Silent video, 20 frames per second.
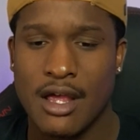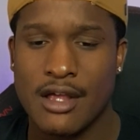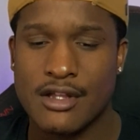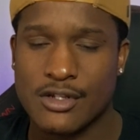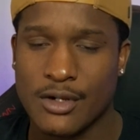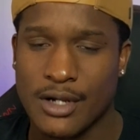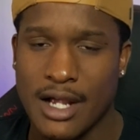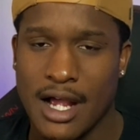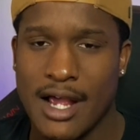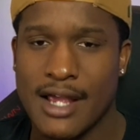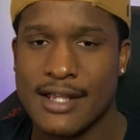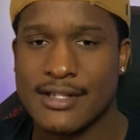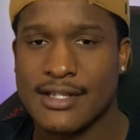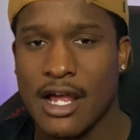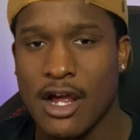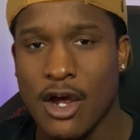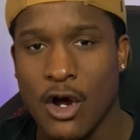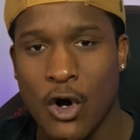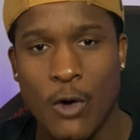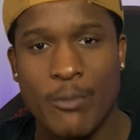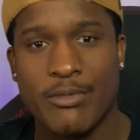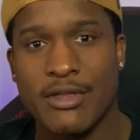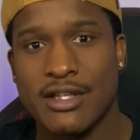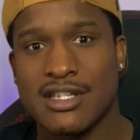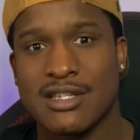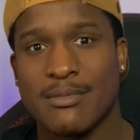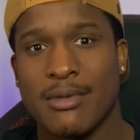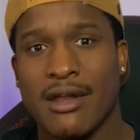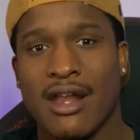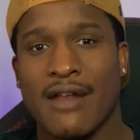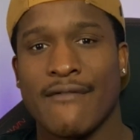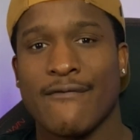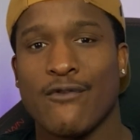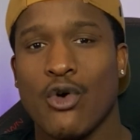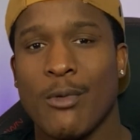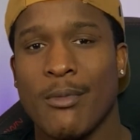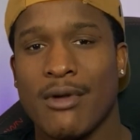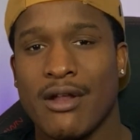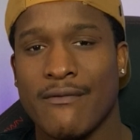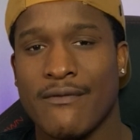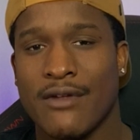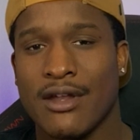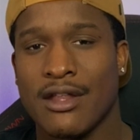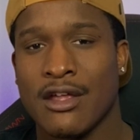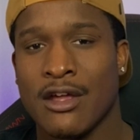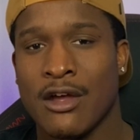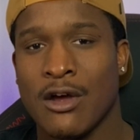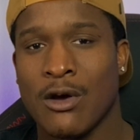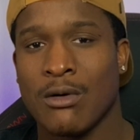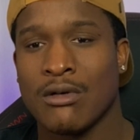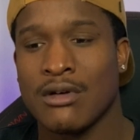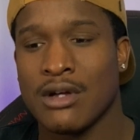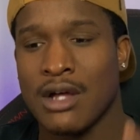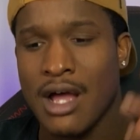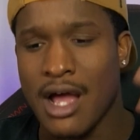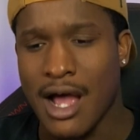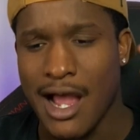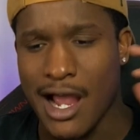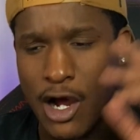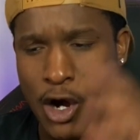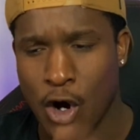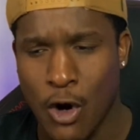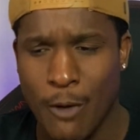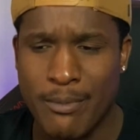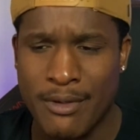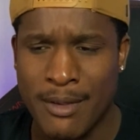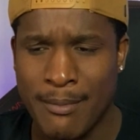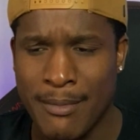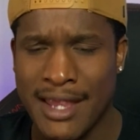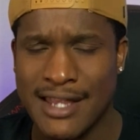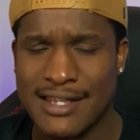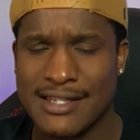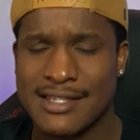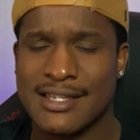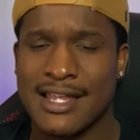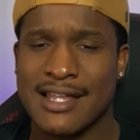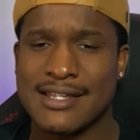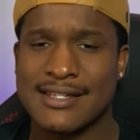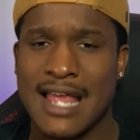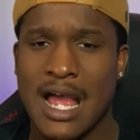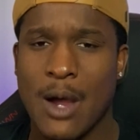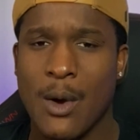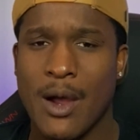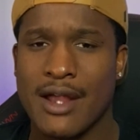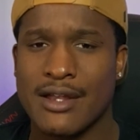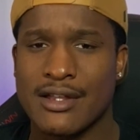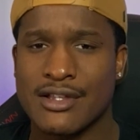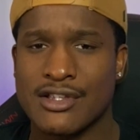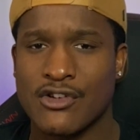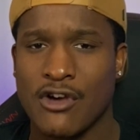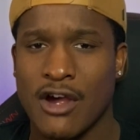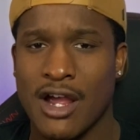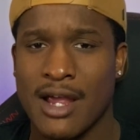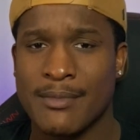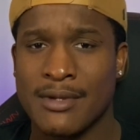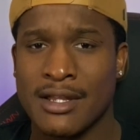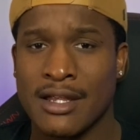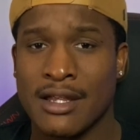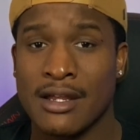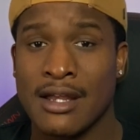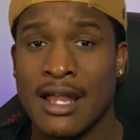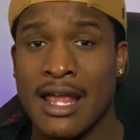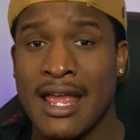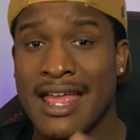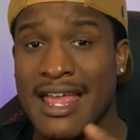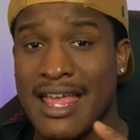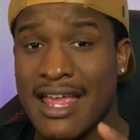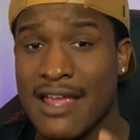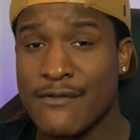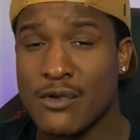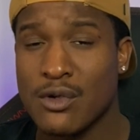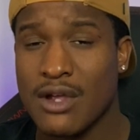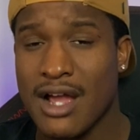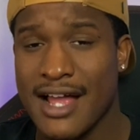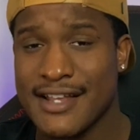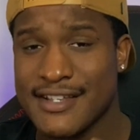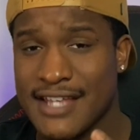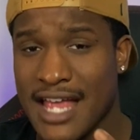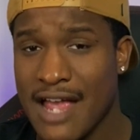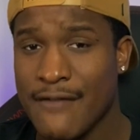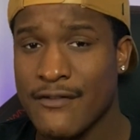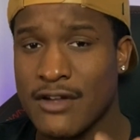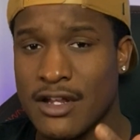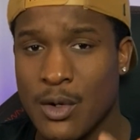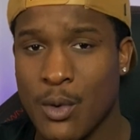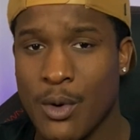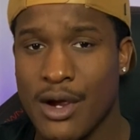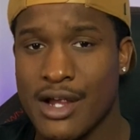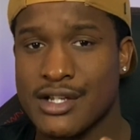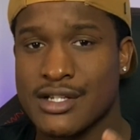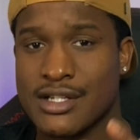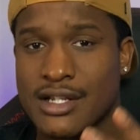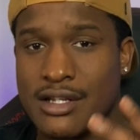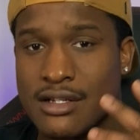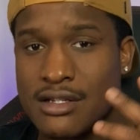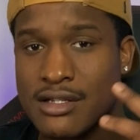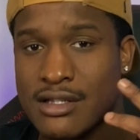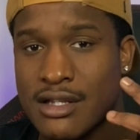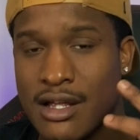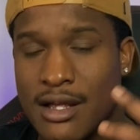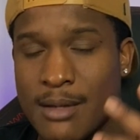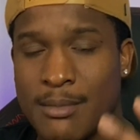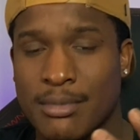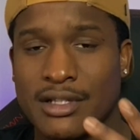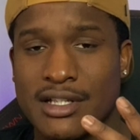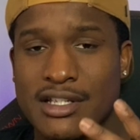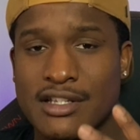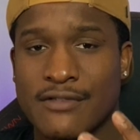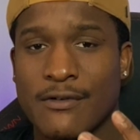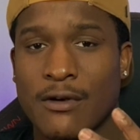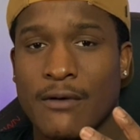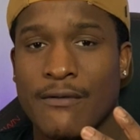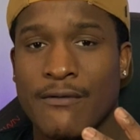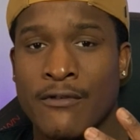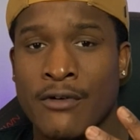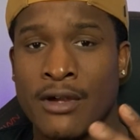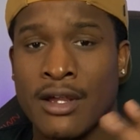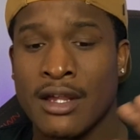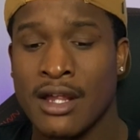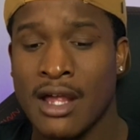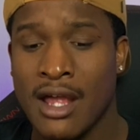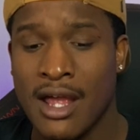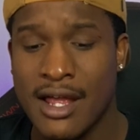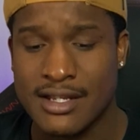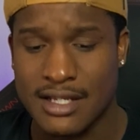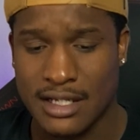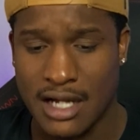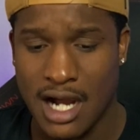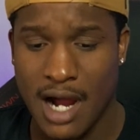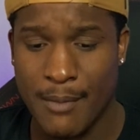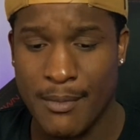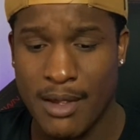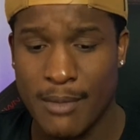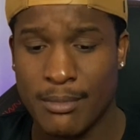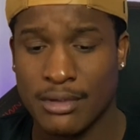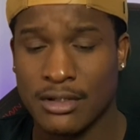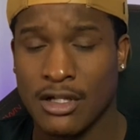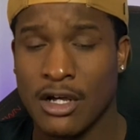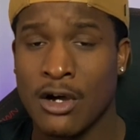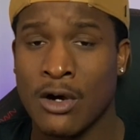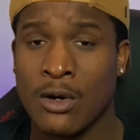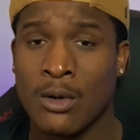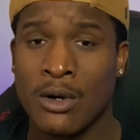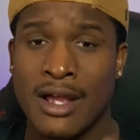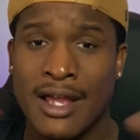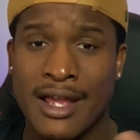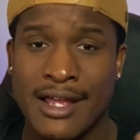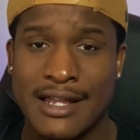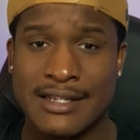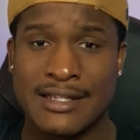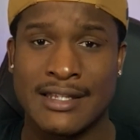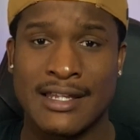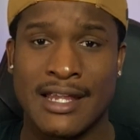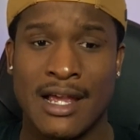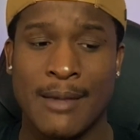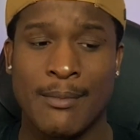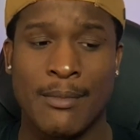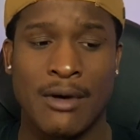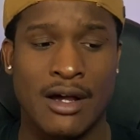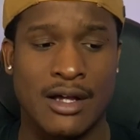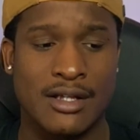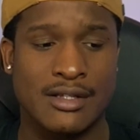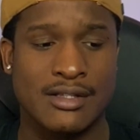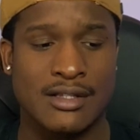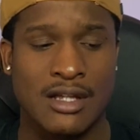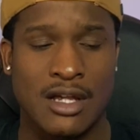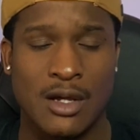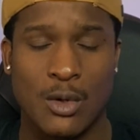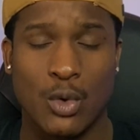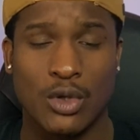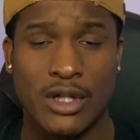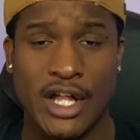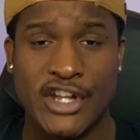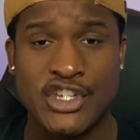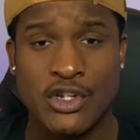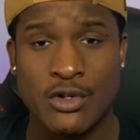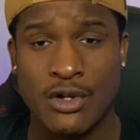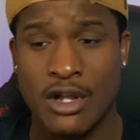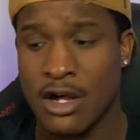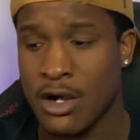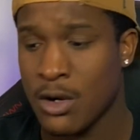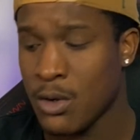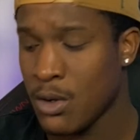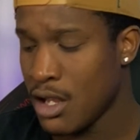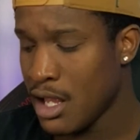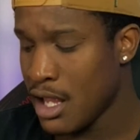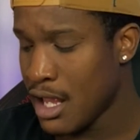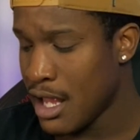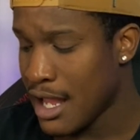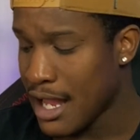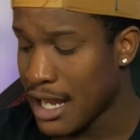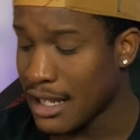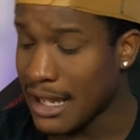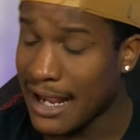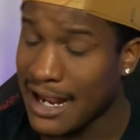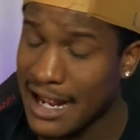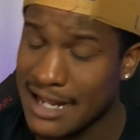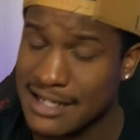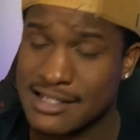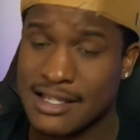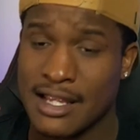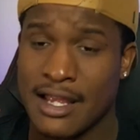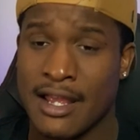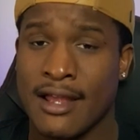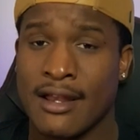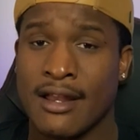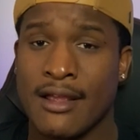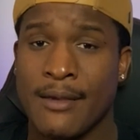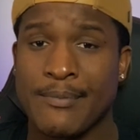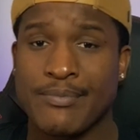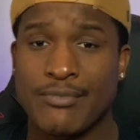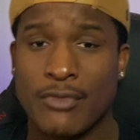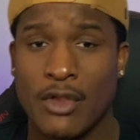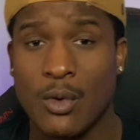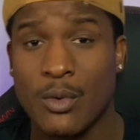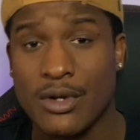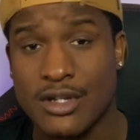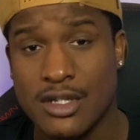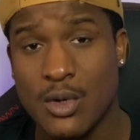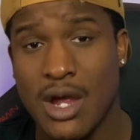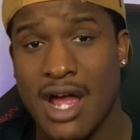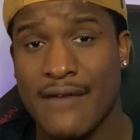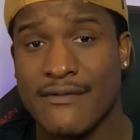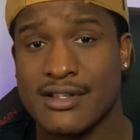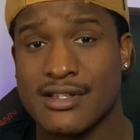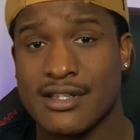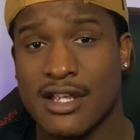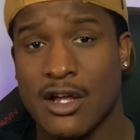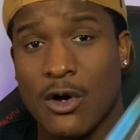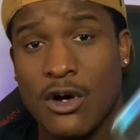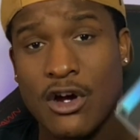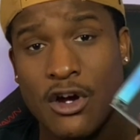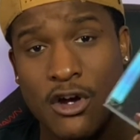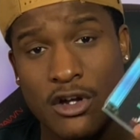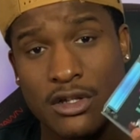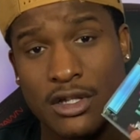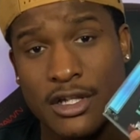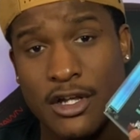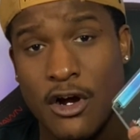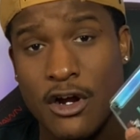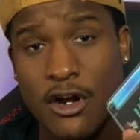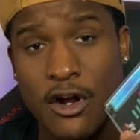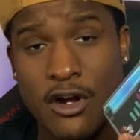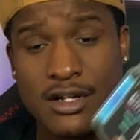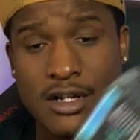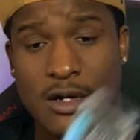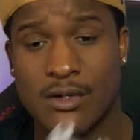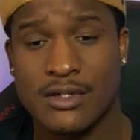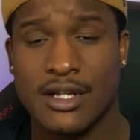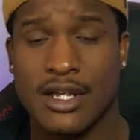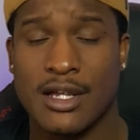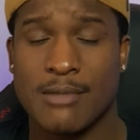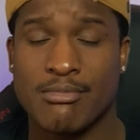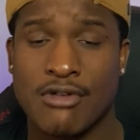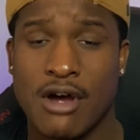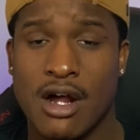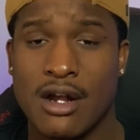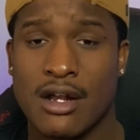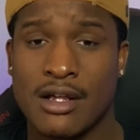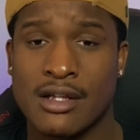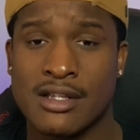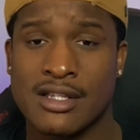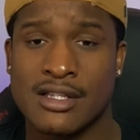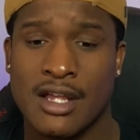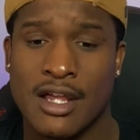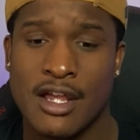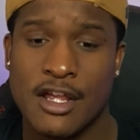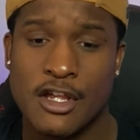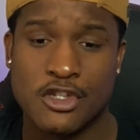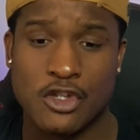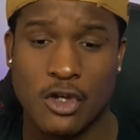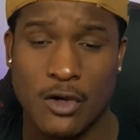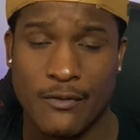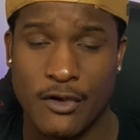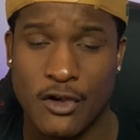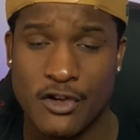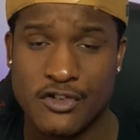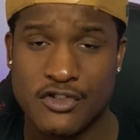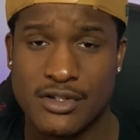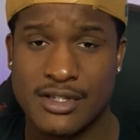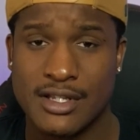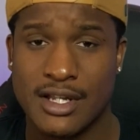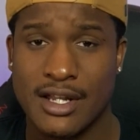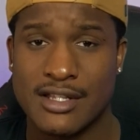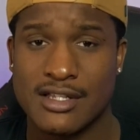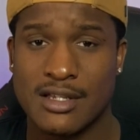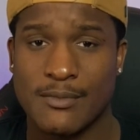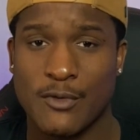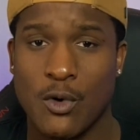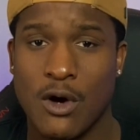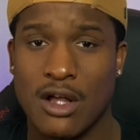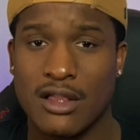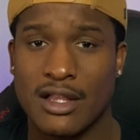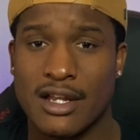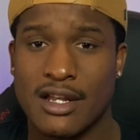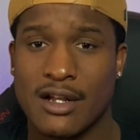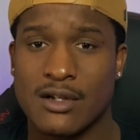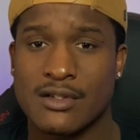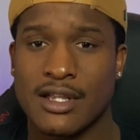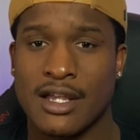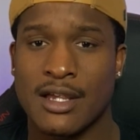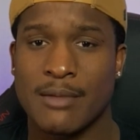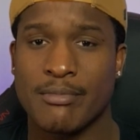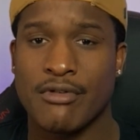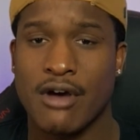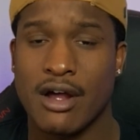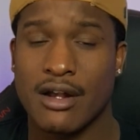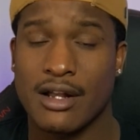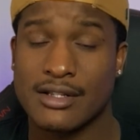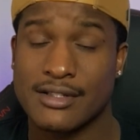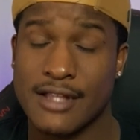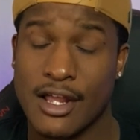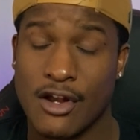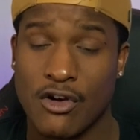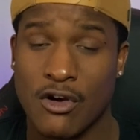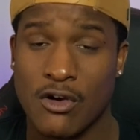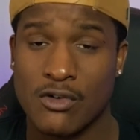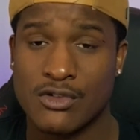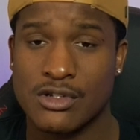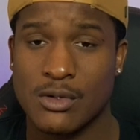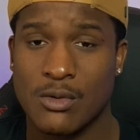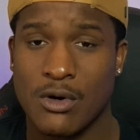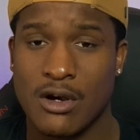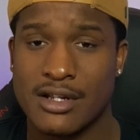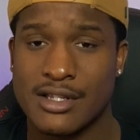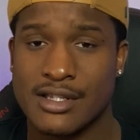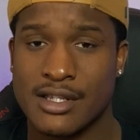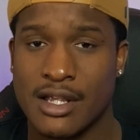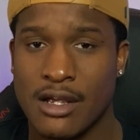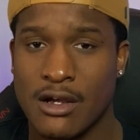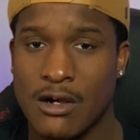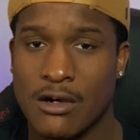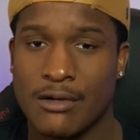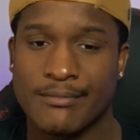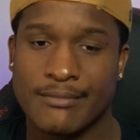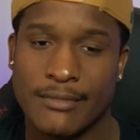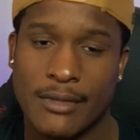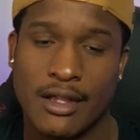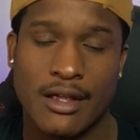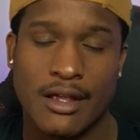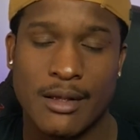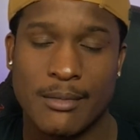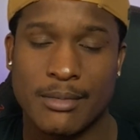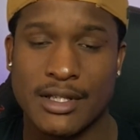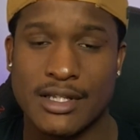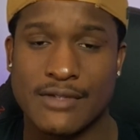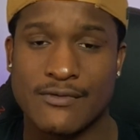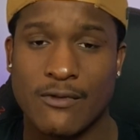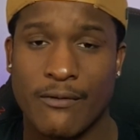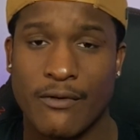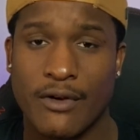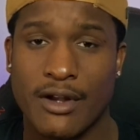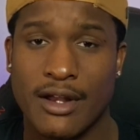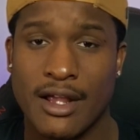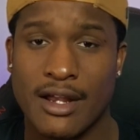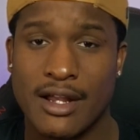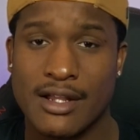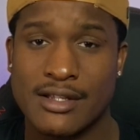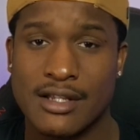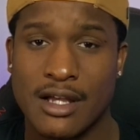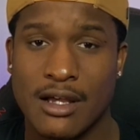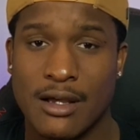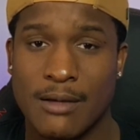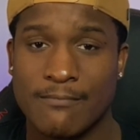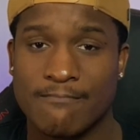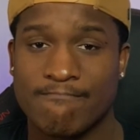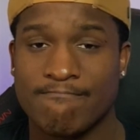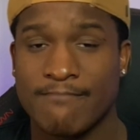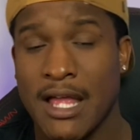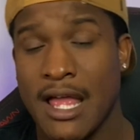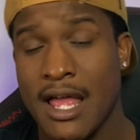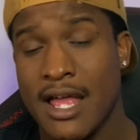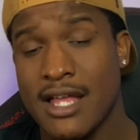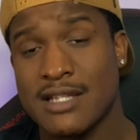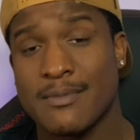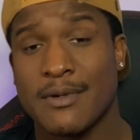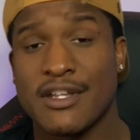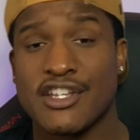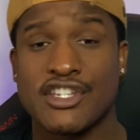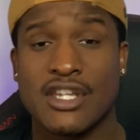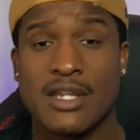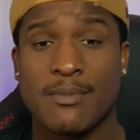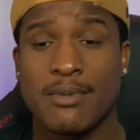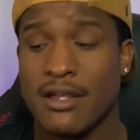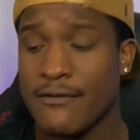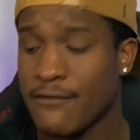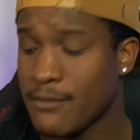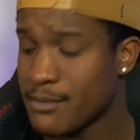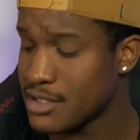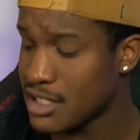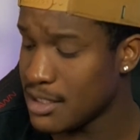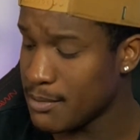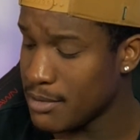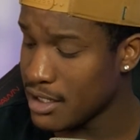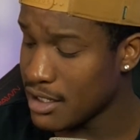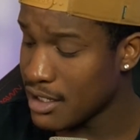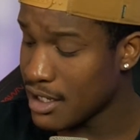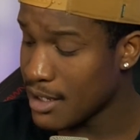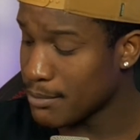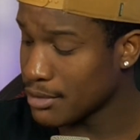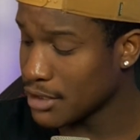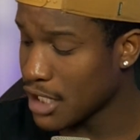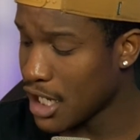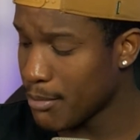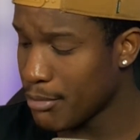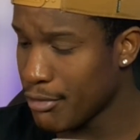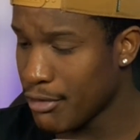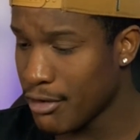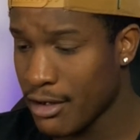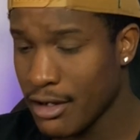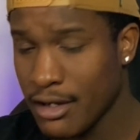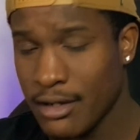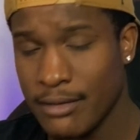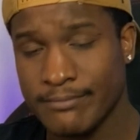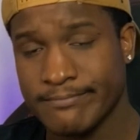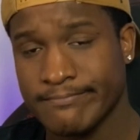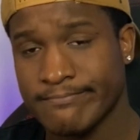So guys, I hope this has been an informative video. I hope it made sense how I described it. If you guys have any questions, please feel free to comment below, DM us, we'll let you know. And like I said, we do have a sale currently on our Delta 8 products, so if you're interested in some quality Delta 8 products that are also on sale, please feel free to hit us up. It's been GP from CBD Hemp Library.